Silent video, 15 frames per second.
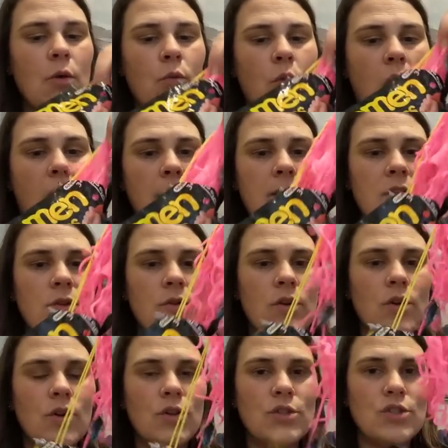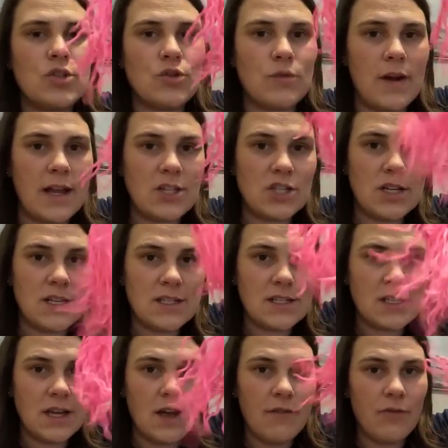ramen noodle stretchy
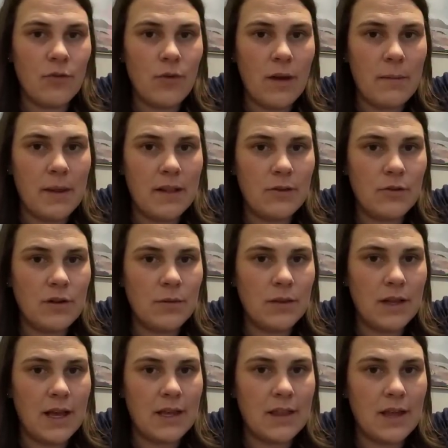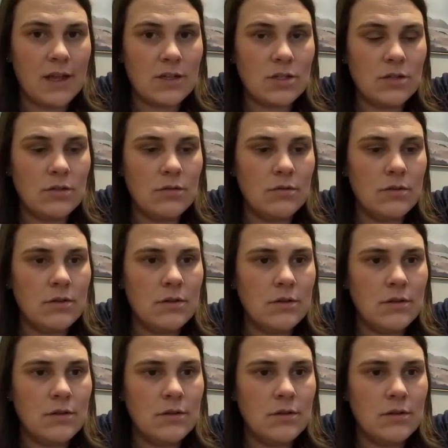stuff. Ooh, I bet Luna will like that too.